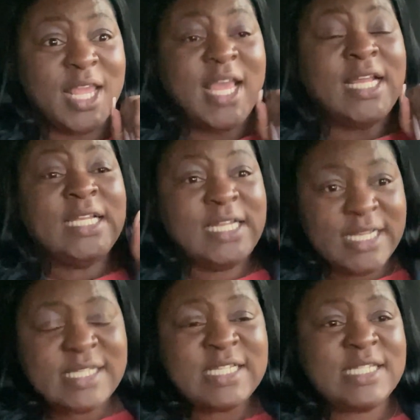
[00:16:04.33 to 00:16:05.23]

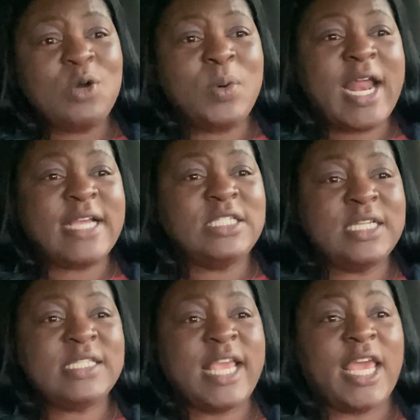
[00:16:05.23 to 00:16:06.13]
Listen to what I
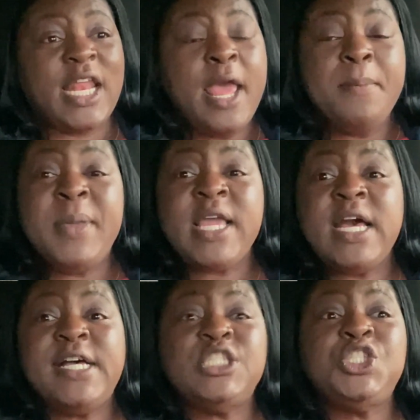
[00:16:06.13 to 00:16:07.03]
just said.
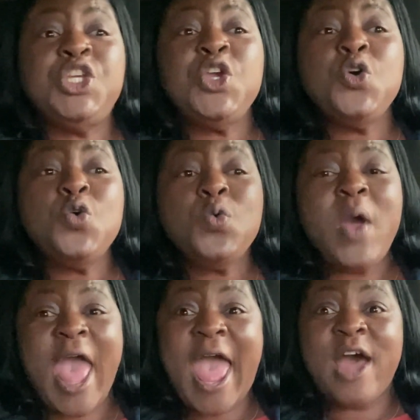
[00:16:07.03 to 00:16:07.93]
Because you
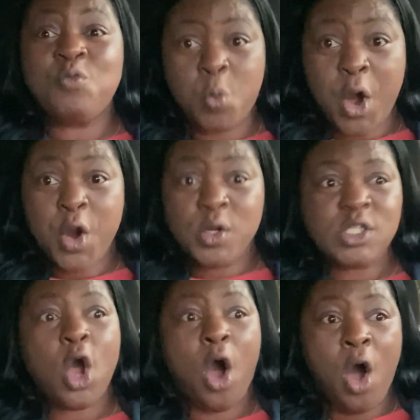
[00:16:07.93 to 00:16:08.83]
have
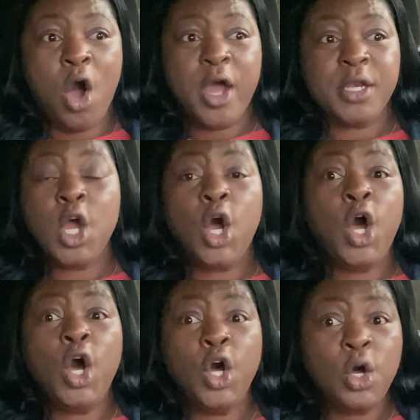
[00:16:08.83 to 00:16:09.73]
worked on
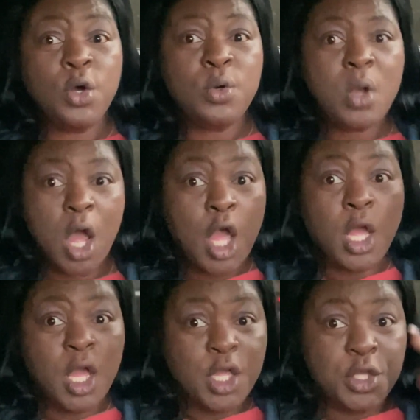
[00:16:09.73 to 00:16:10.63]
who?
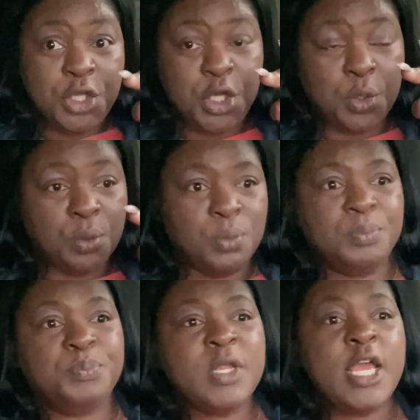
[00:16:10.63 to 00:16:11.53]
You.
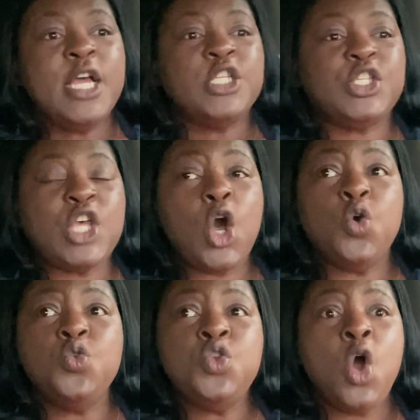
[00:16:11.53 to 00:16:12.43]

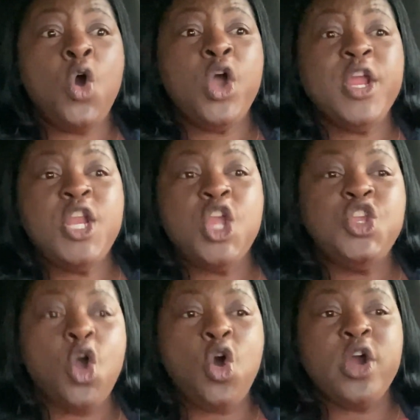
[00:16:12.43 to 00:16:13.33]
So knowing
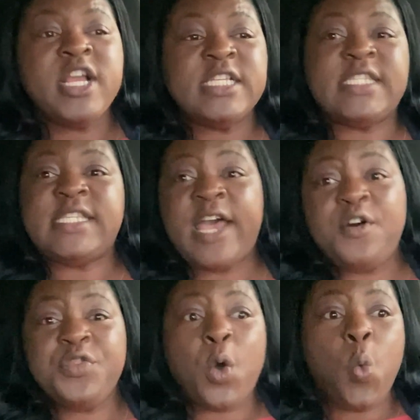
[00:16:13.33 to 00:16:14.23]
your
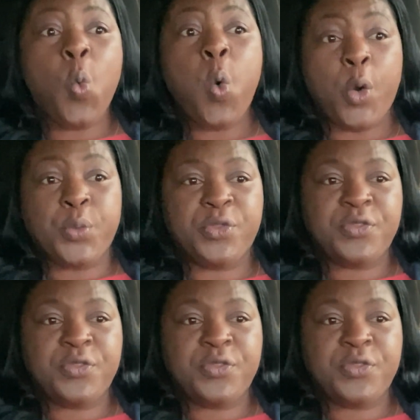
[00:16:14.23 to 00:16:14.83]
self-worth.